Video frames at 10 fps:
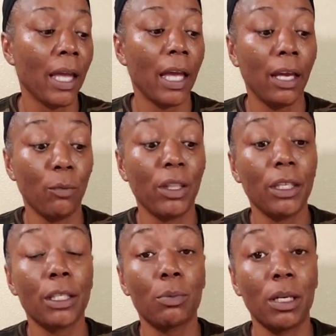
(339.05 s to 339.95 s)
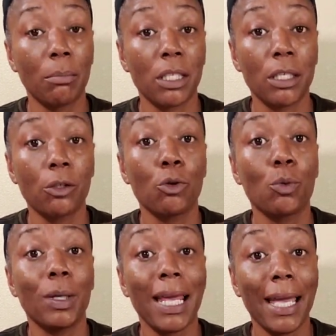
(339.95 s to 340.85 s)
And with this one, I'm still
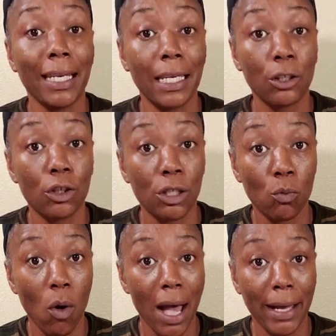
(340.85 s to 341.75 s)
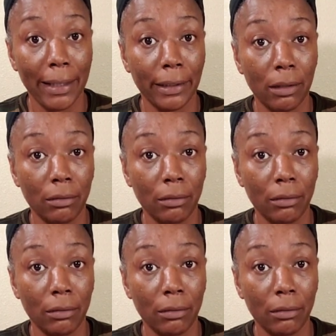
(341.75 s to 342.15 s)
doing 8 inches wide.